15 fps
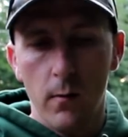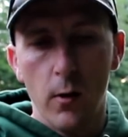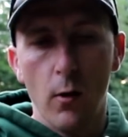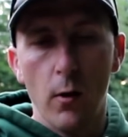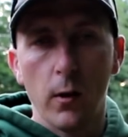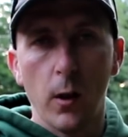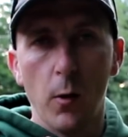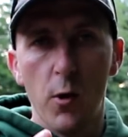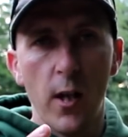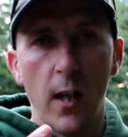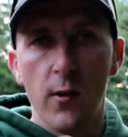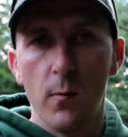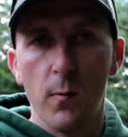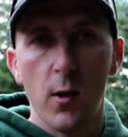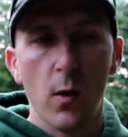It'll do
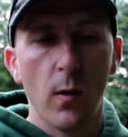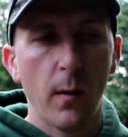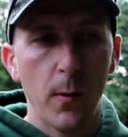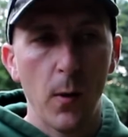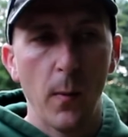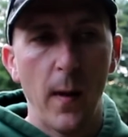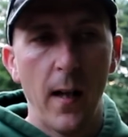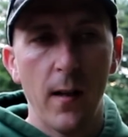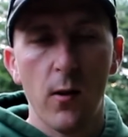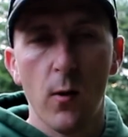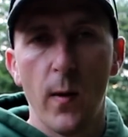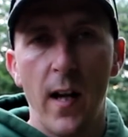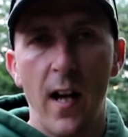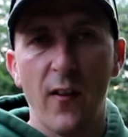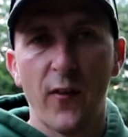shads up to about
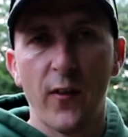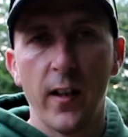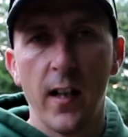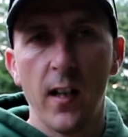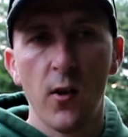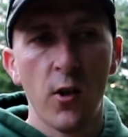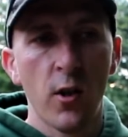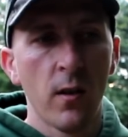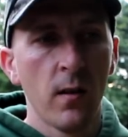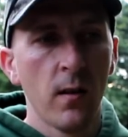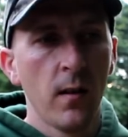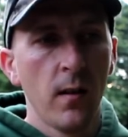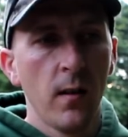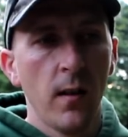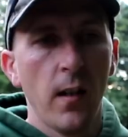2.5, 3 inch,
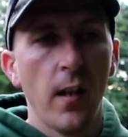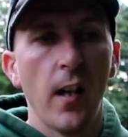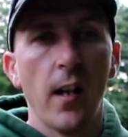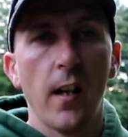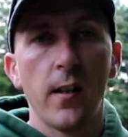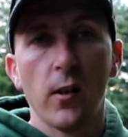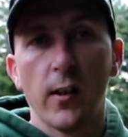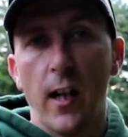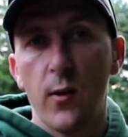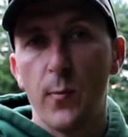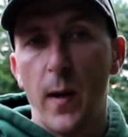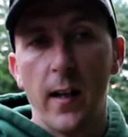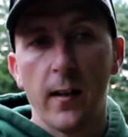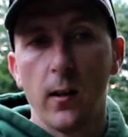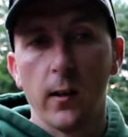and you'll catch
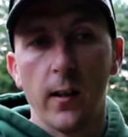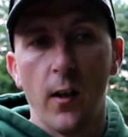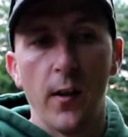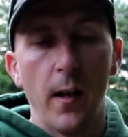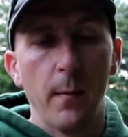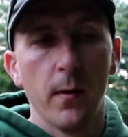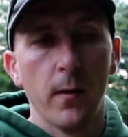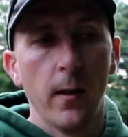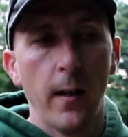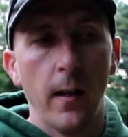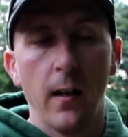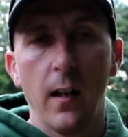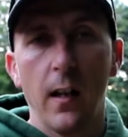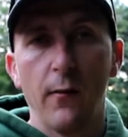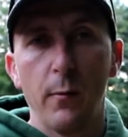pike all day on them, and
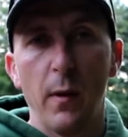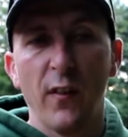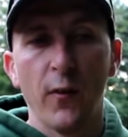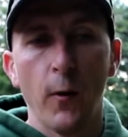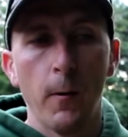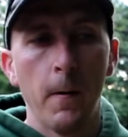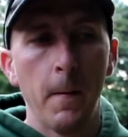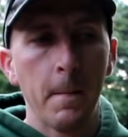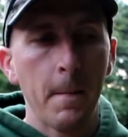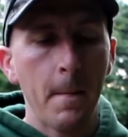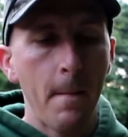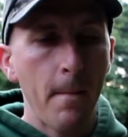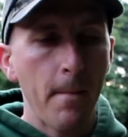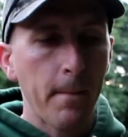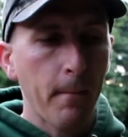you'll have a bit of fun.
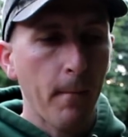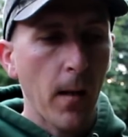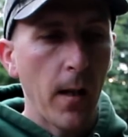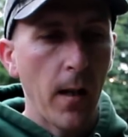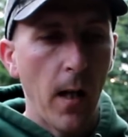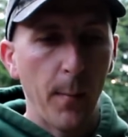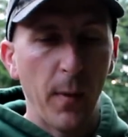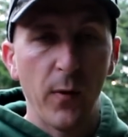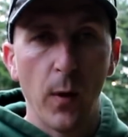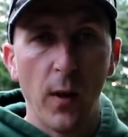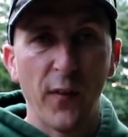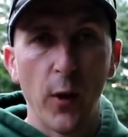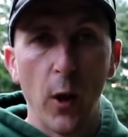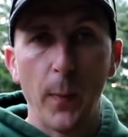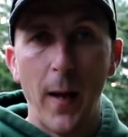But if you want
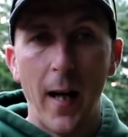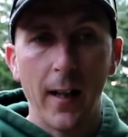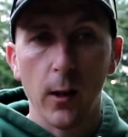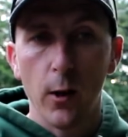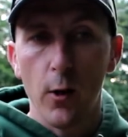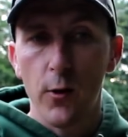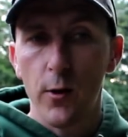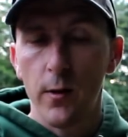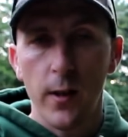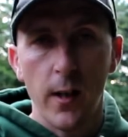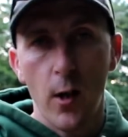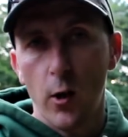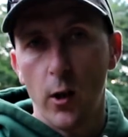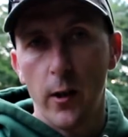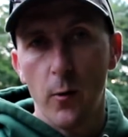to throw pike lures, you're
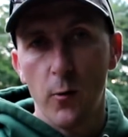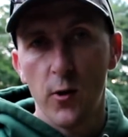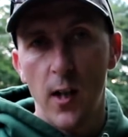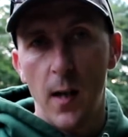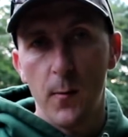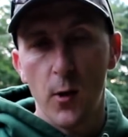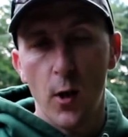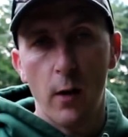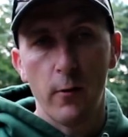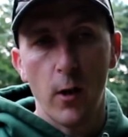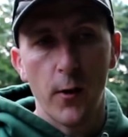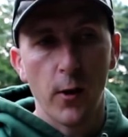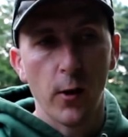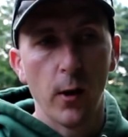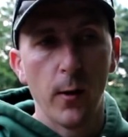not going to use the same sort of
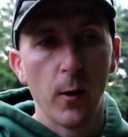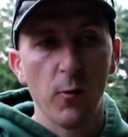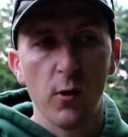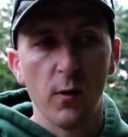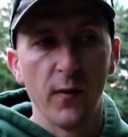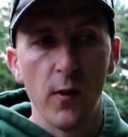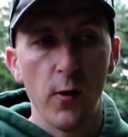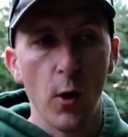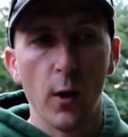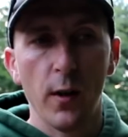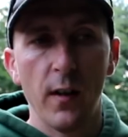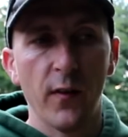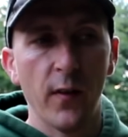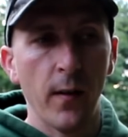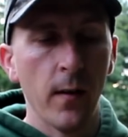rod. You're going to use something totally
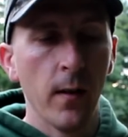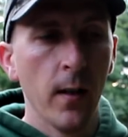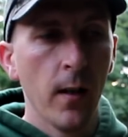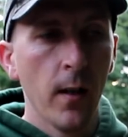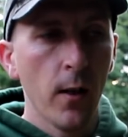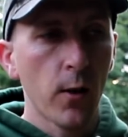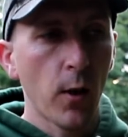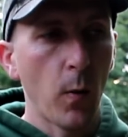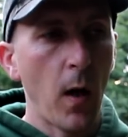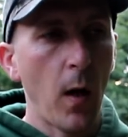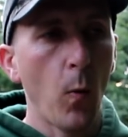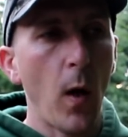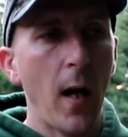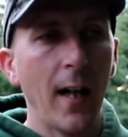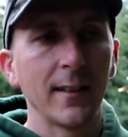different. So
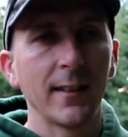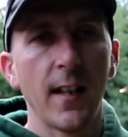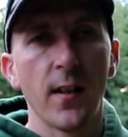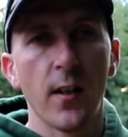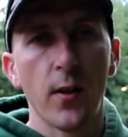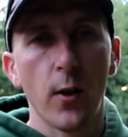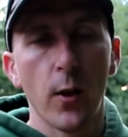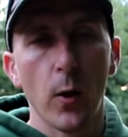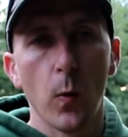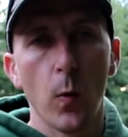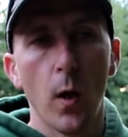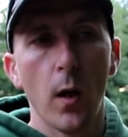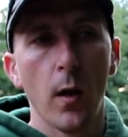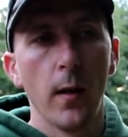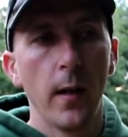what I tended to do
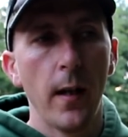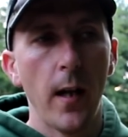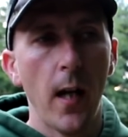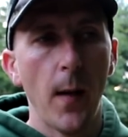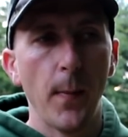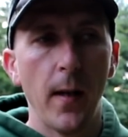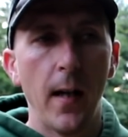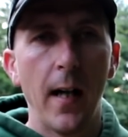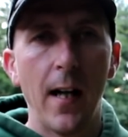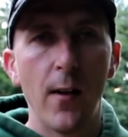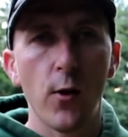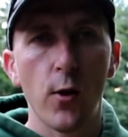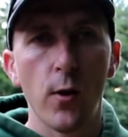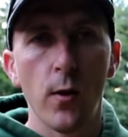was I had